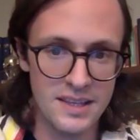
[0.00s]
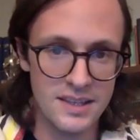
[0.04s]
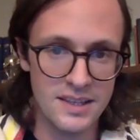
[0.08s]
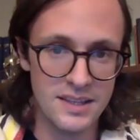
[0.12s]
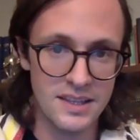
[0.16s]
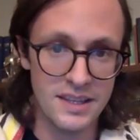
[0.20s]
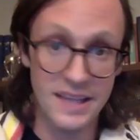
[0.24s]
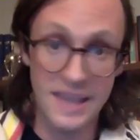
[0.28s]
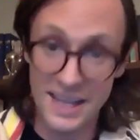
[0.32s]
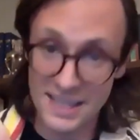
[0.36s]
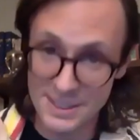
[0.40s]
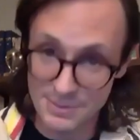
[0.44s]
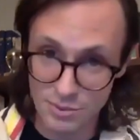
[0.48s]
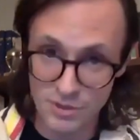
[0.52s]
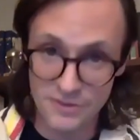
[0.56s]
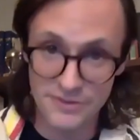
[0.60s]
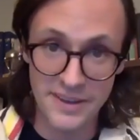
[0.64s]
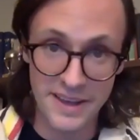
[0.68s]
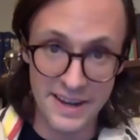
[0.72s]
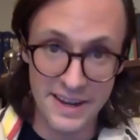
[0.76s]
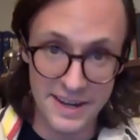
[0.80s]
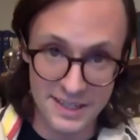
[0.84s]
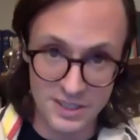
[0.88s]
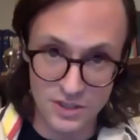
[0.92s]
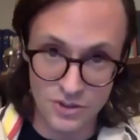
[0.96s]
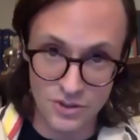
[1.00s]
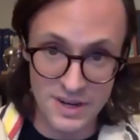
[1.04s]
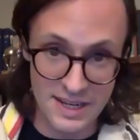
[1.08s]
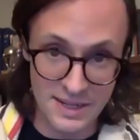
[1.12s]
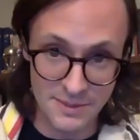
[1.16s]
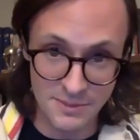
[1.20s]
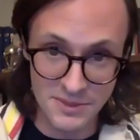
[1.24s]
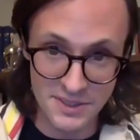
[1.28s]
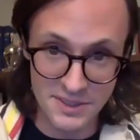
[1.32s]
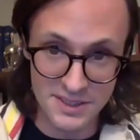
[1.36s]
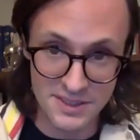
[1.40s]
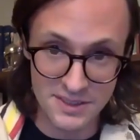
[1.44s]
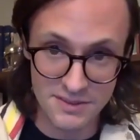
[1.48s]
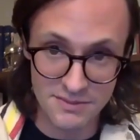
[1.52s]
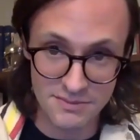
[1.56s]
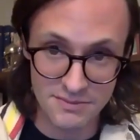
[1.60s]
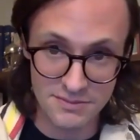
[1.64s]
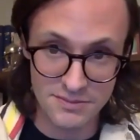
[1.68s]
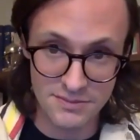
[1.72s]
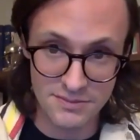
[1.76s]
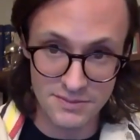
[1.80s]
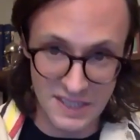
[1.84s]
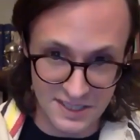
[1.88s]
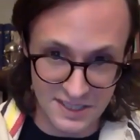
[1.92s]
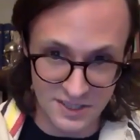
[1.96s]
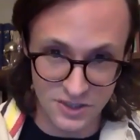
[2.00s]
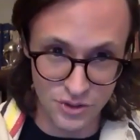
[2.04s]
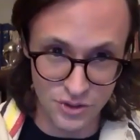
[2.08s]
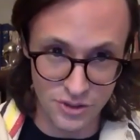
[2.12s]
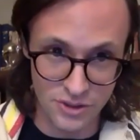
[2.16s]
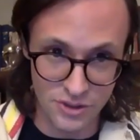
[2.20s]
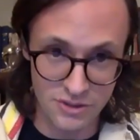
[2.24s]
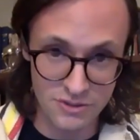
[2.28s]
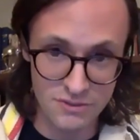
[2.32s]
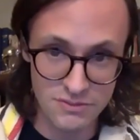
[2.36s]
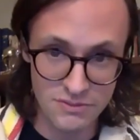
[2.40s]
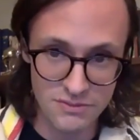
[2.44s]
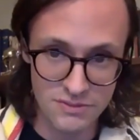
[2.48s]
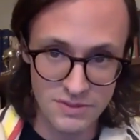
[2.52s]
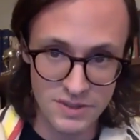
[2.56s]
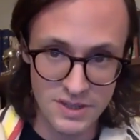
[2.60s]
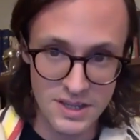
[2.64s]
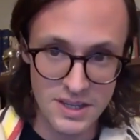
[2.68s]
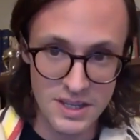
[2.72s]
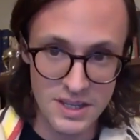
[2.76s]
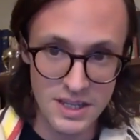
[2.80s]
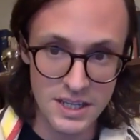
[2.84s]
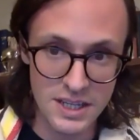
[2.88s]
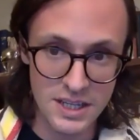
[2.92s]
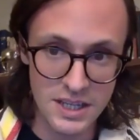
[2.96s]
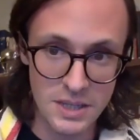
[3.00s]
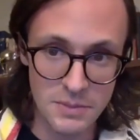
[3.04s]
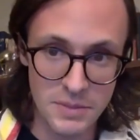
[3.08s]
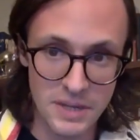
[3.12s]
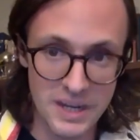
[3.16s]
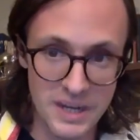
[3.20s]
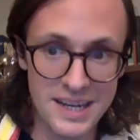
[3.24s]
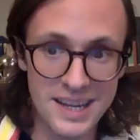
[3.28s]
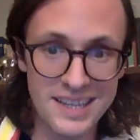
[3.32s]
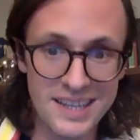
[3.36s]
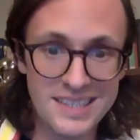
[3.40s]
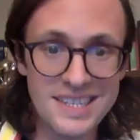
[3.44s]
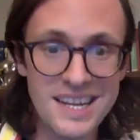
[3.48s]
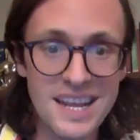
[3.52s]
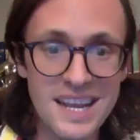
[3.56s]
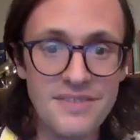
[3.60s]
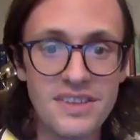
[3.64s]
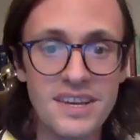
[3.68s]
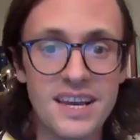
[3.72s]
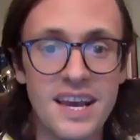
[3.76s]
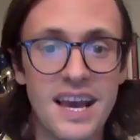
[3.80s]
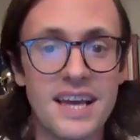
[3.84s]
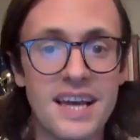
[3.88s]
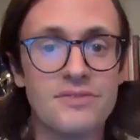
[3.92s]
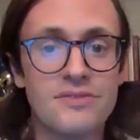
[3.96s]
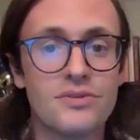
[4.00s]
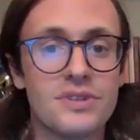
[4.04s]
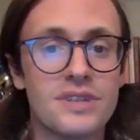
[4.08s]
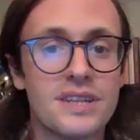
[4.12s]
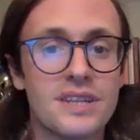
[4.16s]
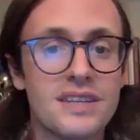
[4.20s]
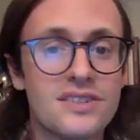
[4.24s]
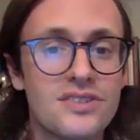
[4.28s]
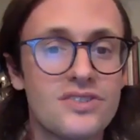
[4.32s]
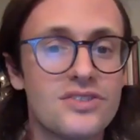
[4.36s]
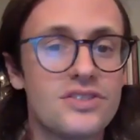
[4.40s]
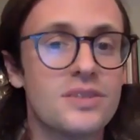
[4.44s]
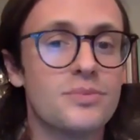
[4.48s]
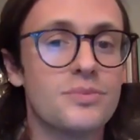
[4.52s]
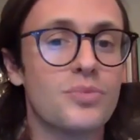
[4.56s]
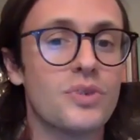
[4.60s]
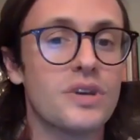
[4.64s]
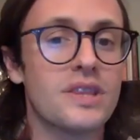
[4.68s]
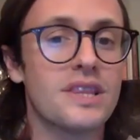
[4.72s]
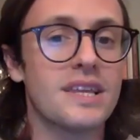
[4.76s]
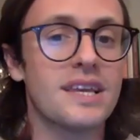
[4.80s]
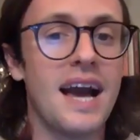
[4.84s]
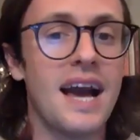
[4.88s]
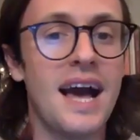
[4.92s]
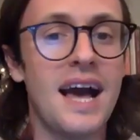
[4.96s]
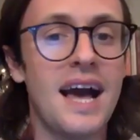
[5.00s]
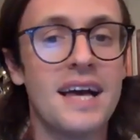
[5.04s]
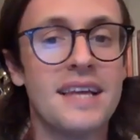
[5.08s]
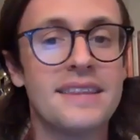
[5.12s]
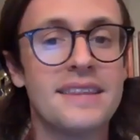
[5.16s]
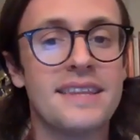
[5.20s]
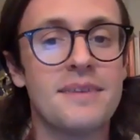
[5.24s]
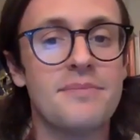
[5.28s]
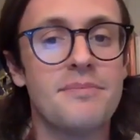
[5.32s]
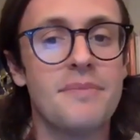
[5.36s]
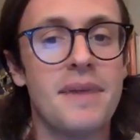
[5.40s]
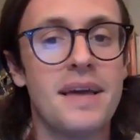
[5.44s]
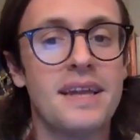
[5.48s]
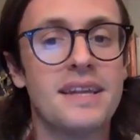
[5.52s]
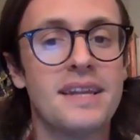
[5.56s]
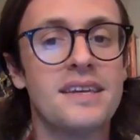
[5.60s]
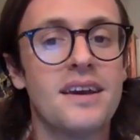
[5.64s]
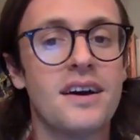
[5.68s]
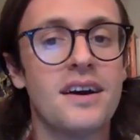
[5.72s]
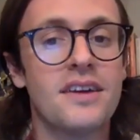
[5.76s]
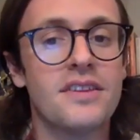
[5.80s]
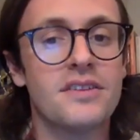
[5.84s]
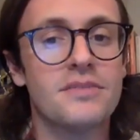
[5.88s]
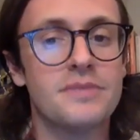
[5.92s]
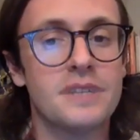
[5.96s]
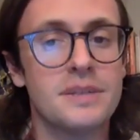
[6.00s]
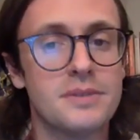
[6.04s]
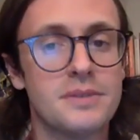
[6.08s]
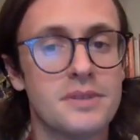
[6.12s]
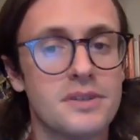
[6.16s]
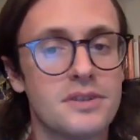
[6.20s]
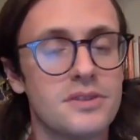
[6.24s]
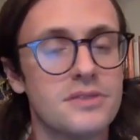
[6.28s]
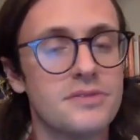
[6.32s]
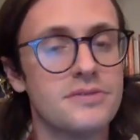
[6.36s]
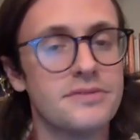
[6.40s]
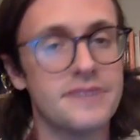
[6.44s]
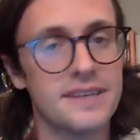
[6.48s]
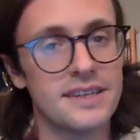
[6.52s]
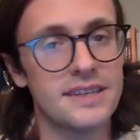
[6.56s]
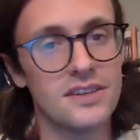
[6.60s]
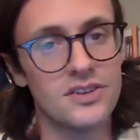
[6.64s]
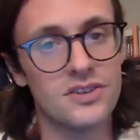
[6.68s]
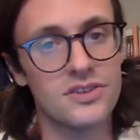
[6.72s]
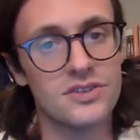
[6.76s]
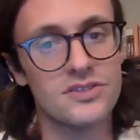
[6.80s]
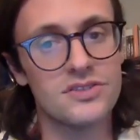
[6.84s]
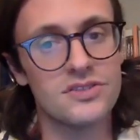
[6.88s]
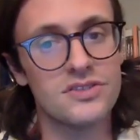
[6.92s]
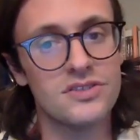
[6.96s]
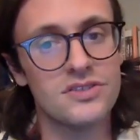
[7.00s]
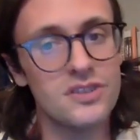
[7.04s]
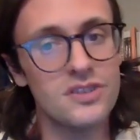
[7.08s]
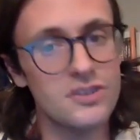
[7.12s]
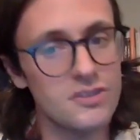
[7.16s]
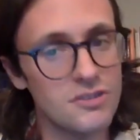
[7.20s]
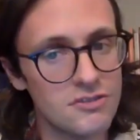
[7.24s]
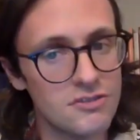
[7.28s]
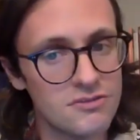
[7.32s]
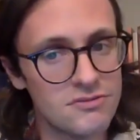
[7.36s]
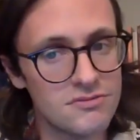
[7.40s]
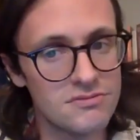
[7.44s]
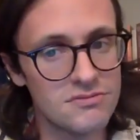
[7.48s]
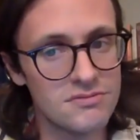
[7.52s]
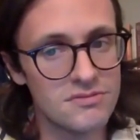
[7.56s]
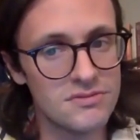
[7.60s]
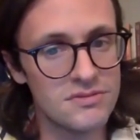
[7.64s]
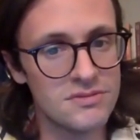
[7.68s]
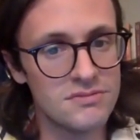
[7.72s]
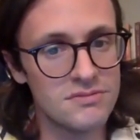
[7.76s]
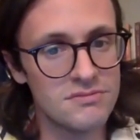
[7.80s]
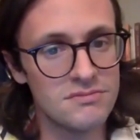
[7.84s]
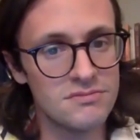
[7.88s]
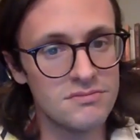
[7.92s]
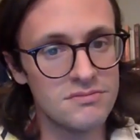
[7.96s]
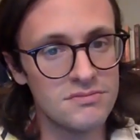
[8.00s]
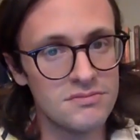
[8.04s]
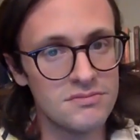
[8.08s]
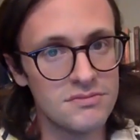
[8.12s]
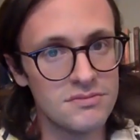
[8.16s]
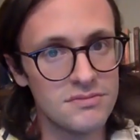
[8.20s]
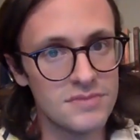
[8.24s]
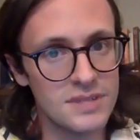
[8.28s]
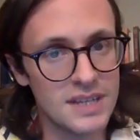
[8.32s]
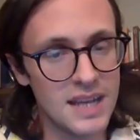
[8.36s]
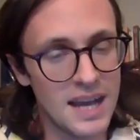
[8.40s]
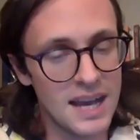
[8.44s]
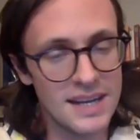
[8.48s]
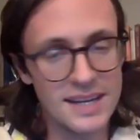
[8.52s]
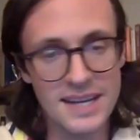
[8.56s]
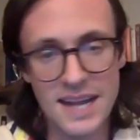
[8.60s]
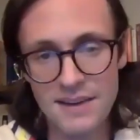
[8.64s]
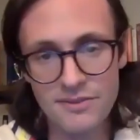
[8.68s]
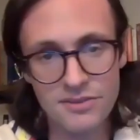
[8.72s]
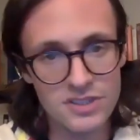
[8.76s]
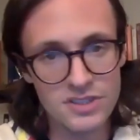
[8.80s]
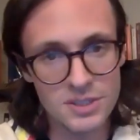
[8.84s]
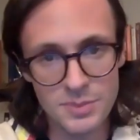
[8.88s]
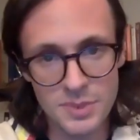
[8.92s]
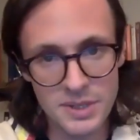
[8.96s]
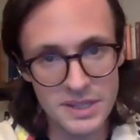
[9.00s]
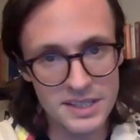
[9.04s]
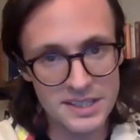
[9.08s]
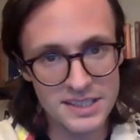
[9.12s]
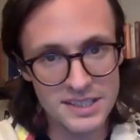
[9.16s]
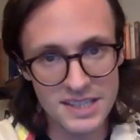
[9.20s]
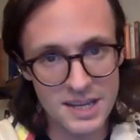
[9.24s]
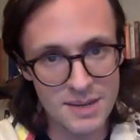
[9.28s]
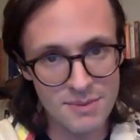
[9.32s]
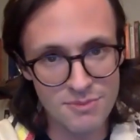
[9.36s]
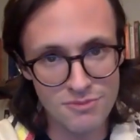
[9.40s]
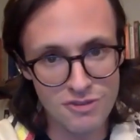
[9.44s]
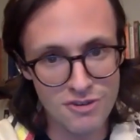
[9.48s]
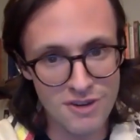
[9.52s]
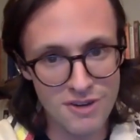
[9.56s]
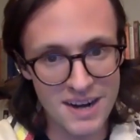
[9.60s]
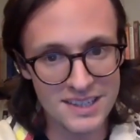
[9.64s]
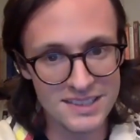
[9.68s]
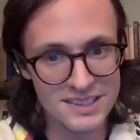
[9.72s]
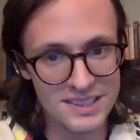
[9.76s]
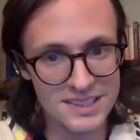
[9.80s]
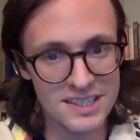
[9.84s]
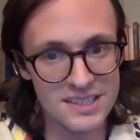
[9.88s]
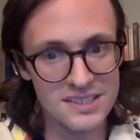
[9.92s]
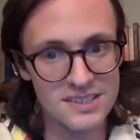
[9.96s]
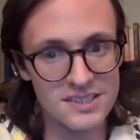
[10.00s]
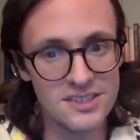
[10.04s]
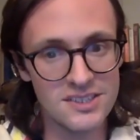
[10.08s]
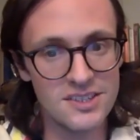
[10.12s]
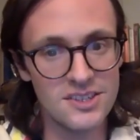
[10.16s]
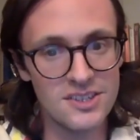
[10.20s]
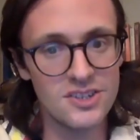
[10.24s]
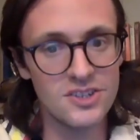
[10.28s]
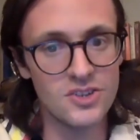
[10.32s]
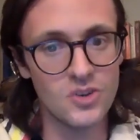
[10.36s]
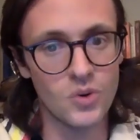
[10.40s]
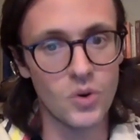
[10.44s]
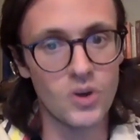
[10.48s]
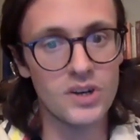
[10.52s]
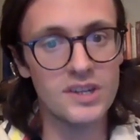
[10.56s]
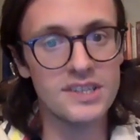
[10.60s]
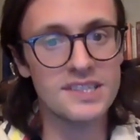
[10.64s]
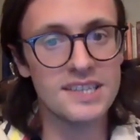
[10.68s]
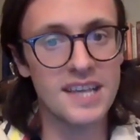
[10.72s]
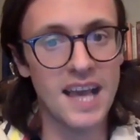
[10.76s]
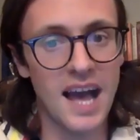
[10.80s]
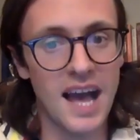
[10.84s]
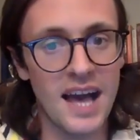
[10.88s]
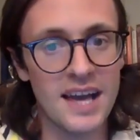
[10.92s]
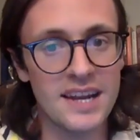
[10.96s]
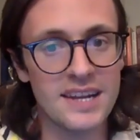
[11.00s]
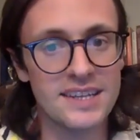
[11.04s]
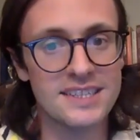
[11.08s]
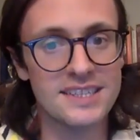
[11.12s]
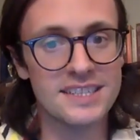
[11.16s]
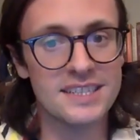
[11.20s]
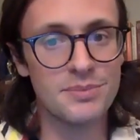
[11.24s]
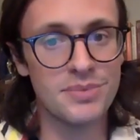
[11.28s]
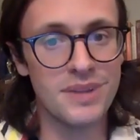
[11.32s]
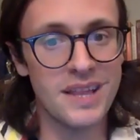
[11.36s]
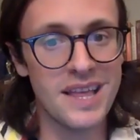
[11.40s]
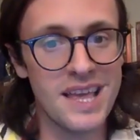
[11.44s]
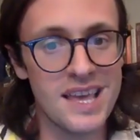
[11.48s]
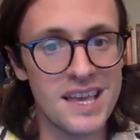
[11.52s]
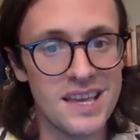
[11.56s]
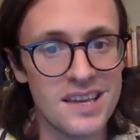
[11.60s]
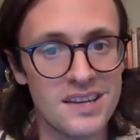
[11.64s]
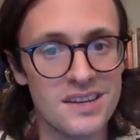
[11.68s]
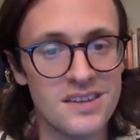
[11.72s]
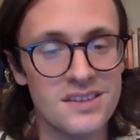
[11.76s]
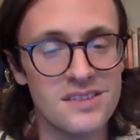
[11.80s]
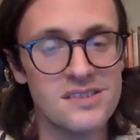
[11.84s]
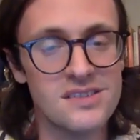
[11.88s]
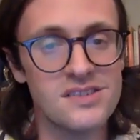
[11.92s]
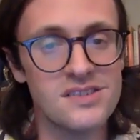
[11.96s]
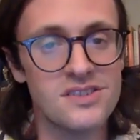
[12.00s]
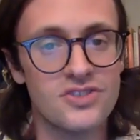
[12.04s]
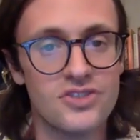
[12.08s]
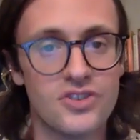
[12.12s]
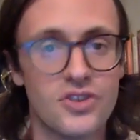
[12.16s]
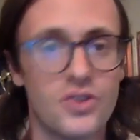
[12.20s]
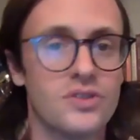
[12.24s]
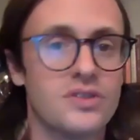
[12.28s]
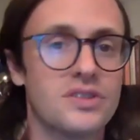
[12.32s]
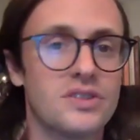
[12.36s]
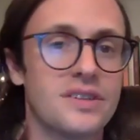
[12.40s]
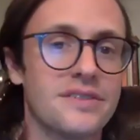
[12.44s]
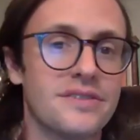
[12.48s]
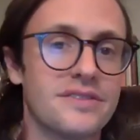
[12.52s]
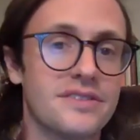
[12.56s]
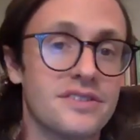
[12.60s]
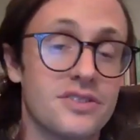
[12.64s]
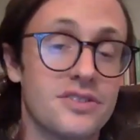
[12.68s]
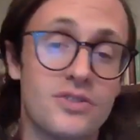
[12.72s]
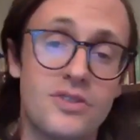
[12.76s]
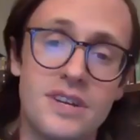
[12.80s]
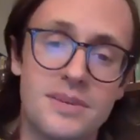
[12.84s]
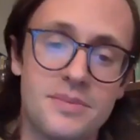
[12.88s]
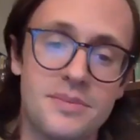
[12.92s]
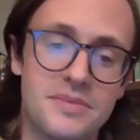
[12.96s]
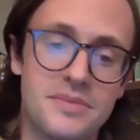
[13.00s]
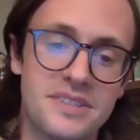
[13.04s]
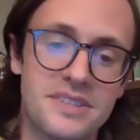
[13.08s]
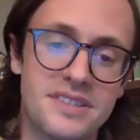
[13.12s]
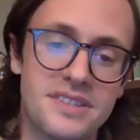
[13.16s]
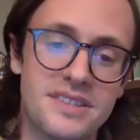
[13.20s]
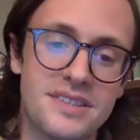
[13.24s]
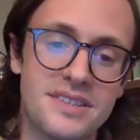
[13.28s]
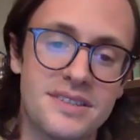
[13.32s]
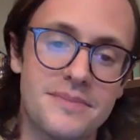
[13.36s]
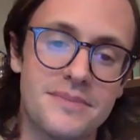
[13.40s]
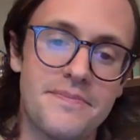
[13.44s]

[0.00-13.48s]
He has prophetic dreams, it's true, but he doesn't have the kind of relationship with God that many other biblical figures do. God never speaks to him directly, nor does God explain Joseph's dreams.